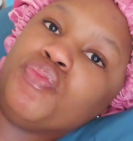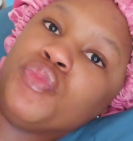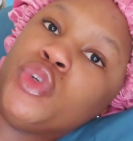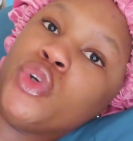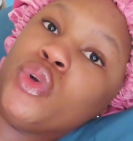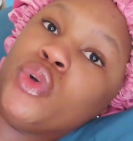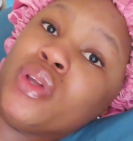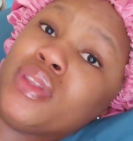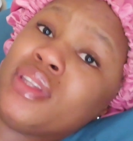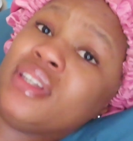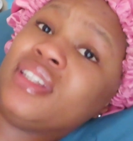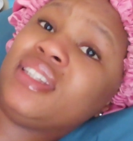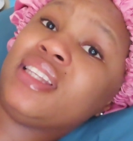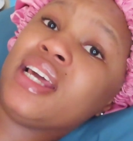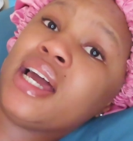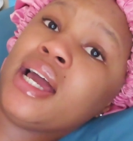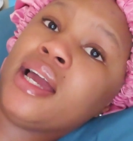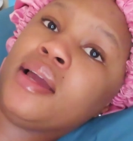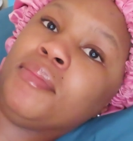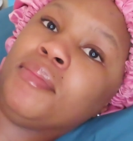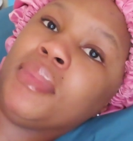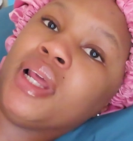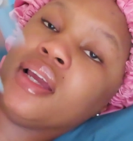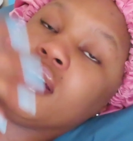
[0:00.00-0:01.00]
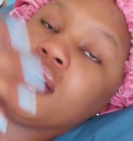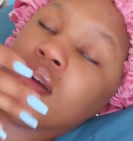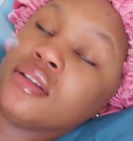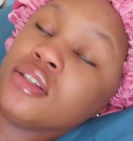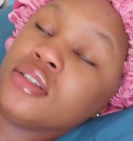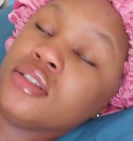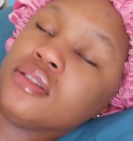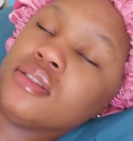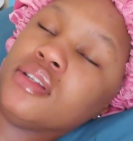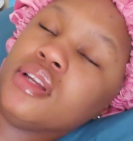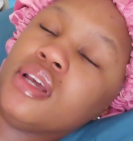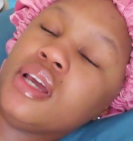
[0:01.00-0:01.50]
during this time, like
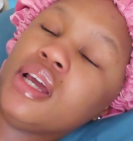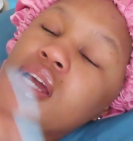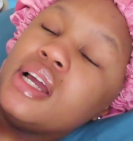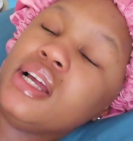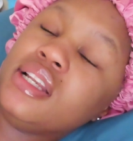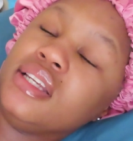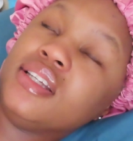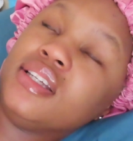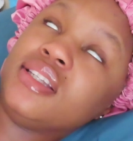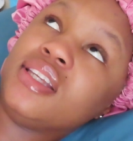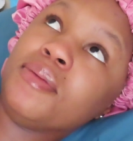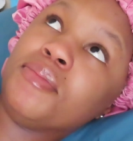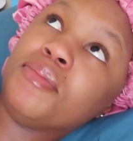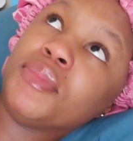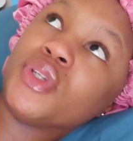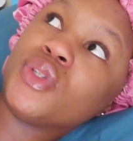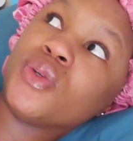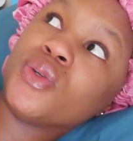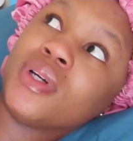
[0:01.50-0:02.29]
in December,